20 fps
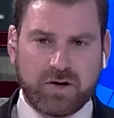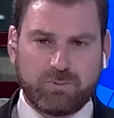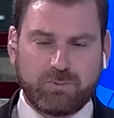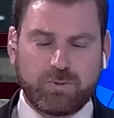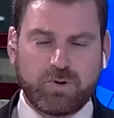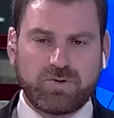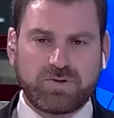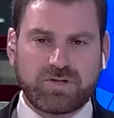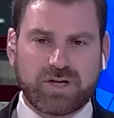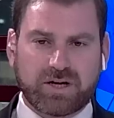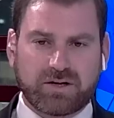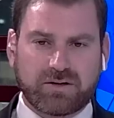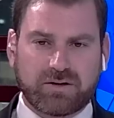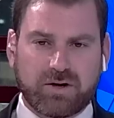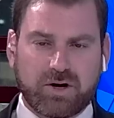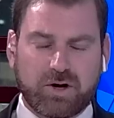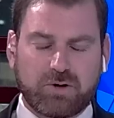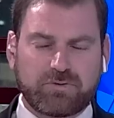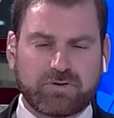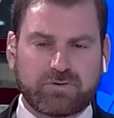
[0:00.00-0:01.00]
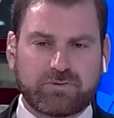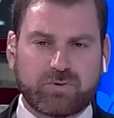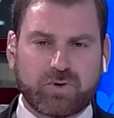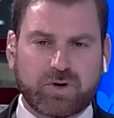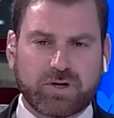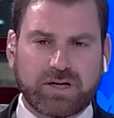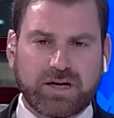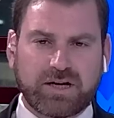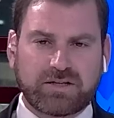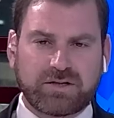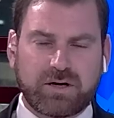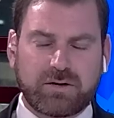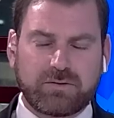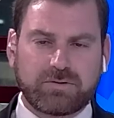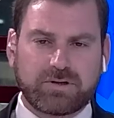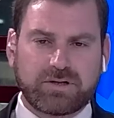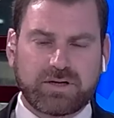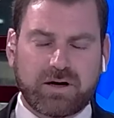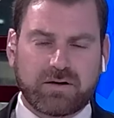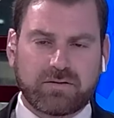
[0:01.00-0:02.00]
wounding over
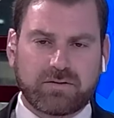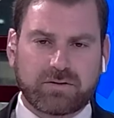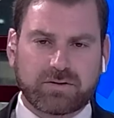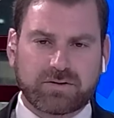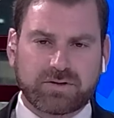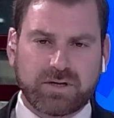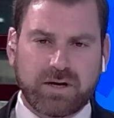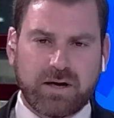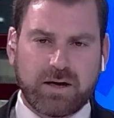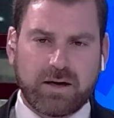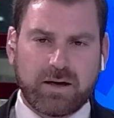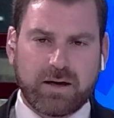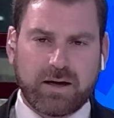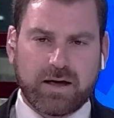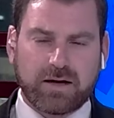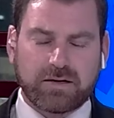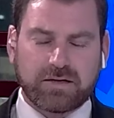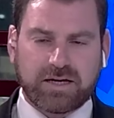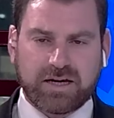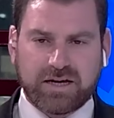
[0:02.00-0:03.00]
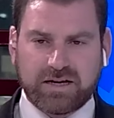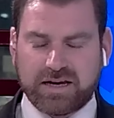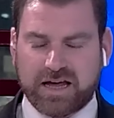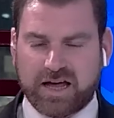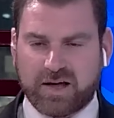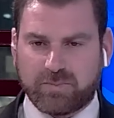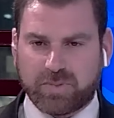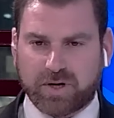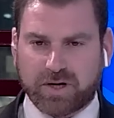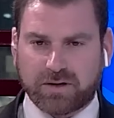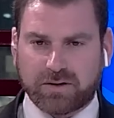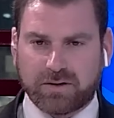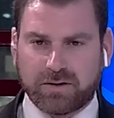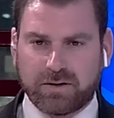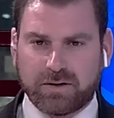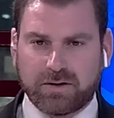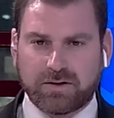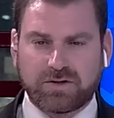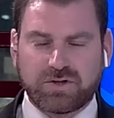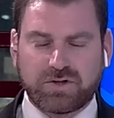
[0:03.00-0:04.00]
4,800 others, and kidnapping
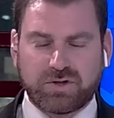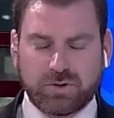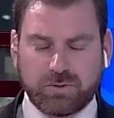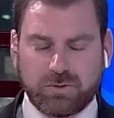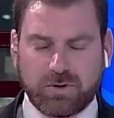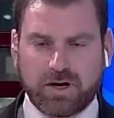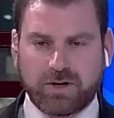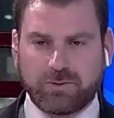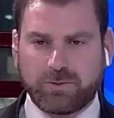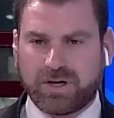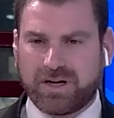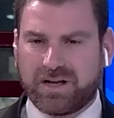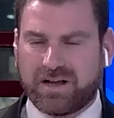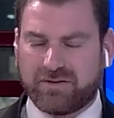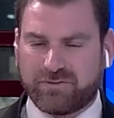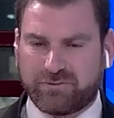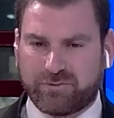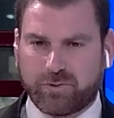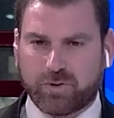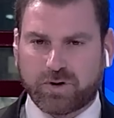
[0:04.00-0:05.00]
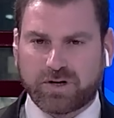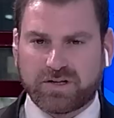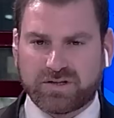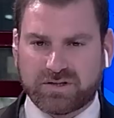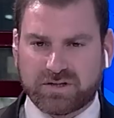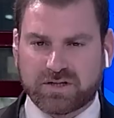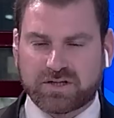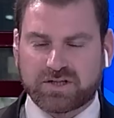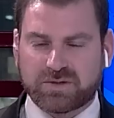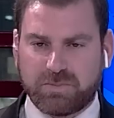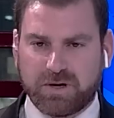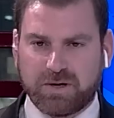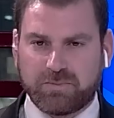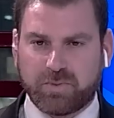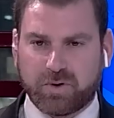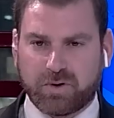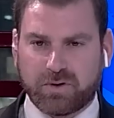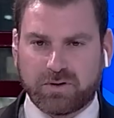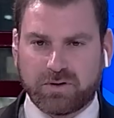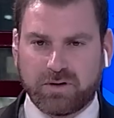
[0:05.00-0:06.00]
246
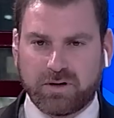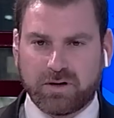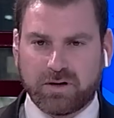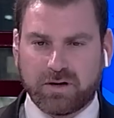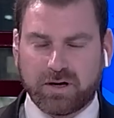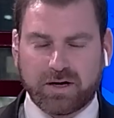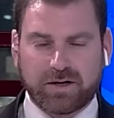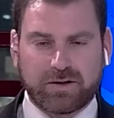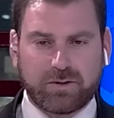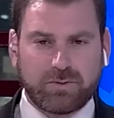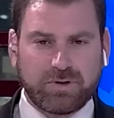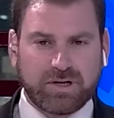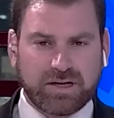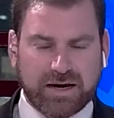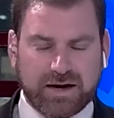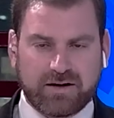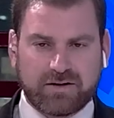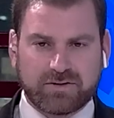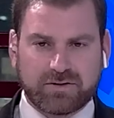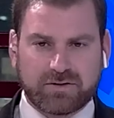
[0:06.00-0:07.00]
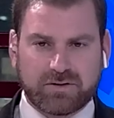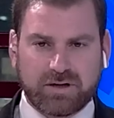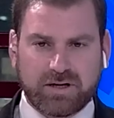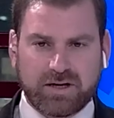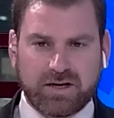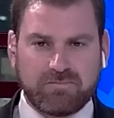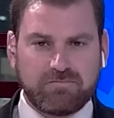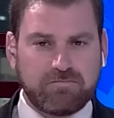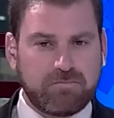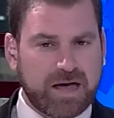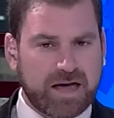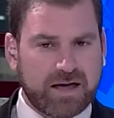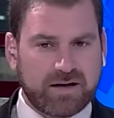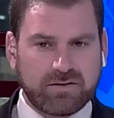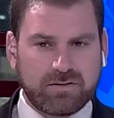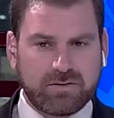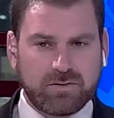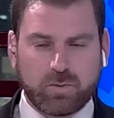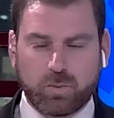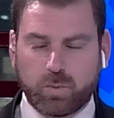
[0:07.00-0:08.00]
people, including elderly,
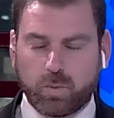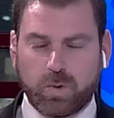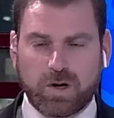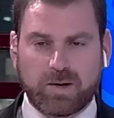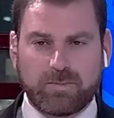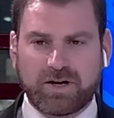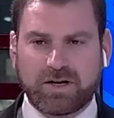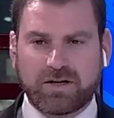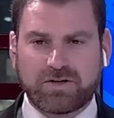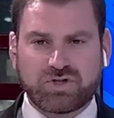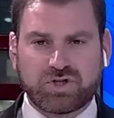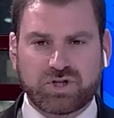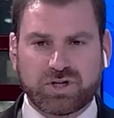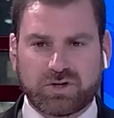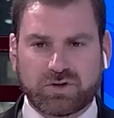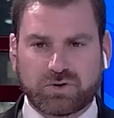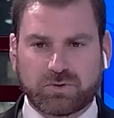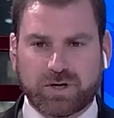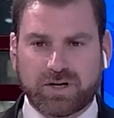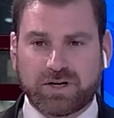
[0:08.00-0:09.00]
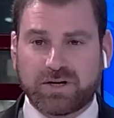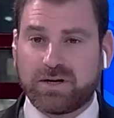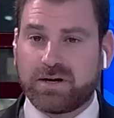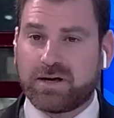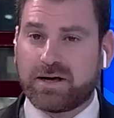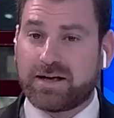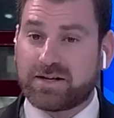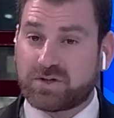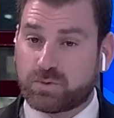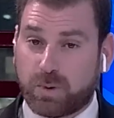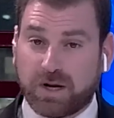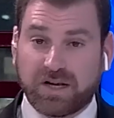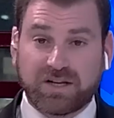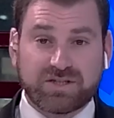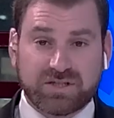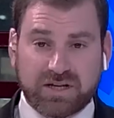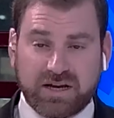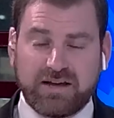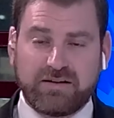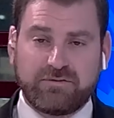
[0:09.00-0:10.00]
men, women, and children, as well
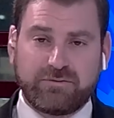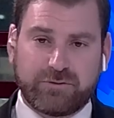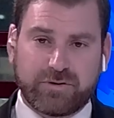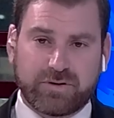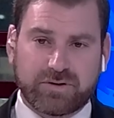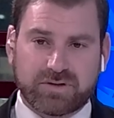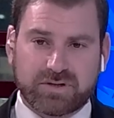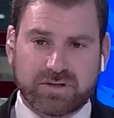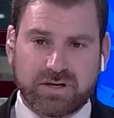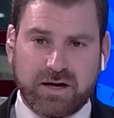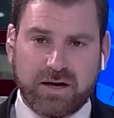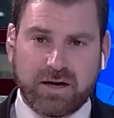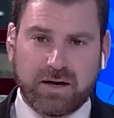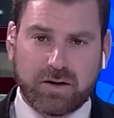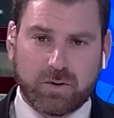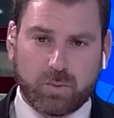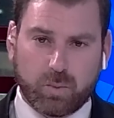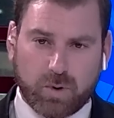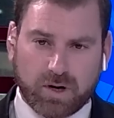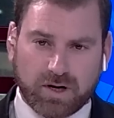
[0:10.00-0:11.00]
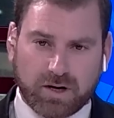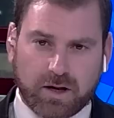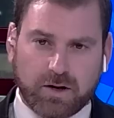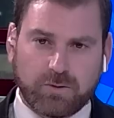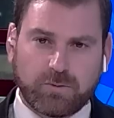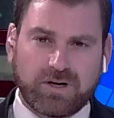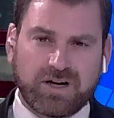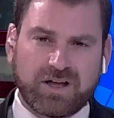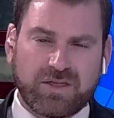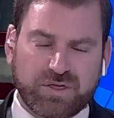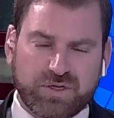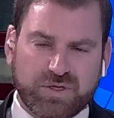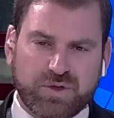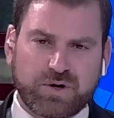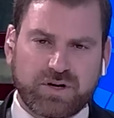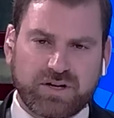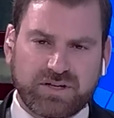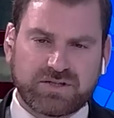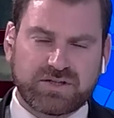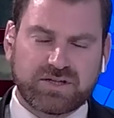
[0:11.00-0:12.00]
as infants.
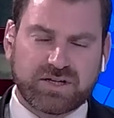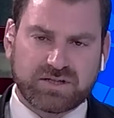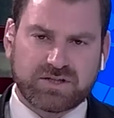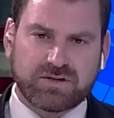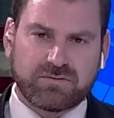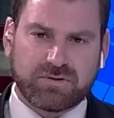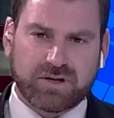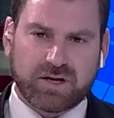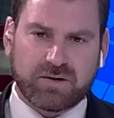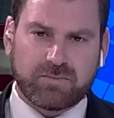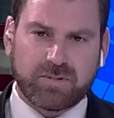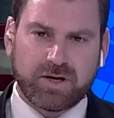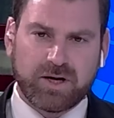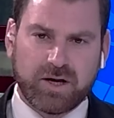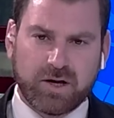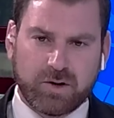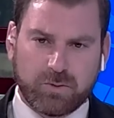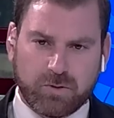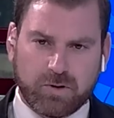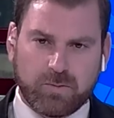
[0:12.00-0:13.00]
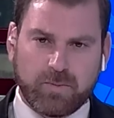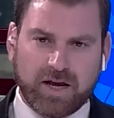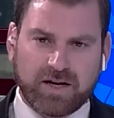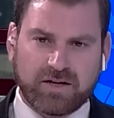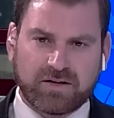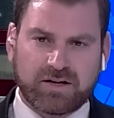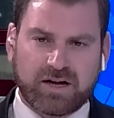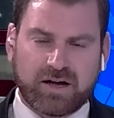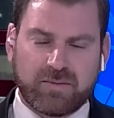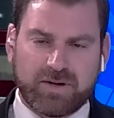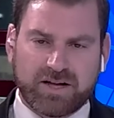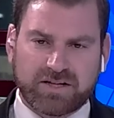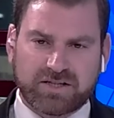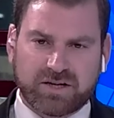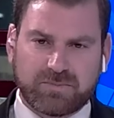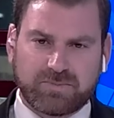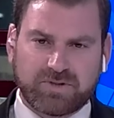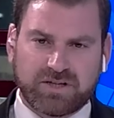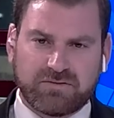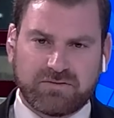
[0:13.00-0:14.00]
136 of them remain in
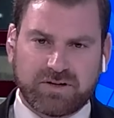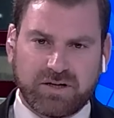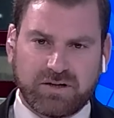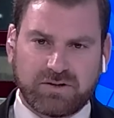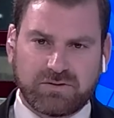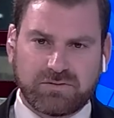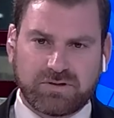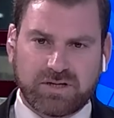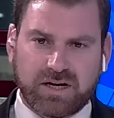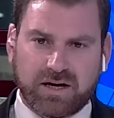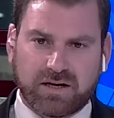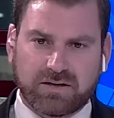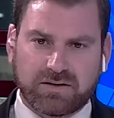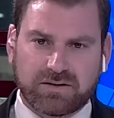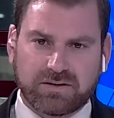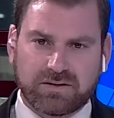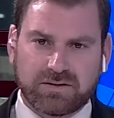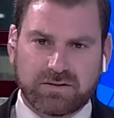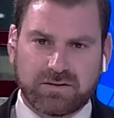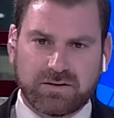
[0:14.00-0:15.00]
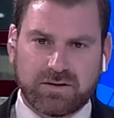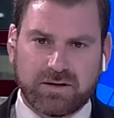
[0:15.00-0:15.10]
Hamas captivity to date.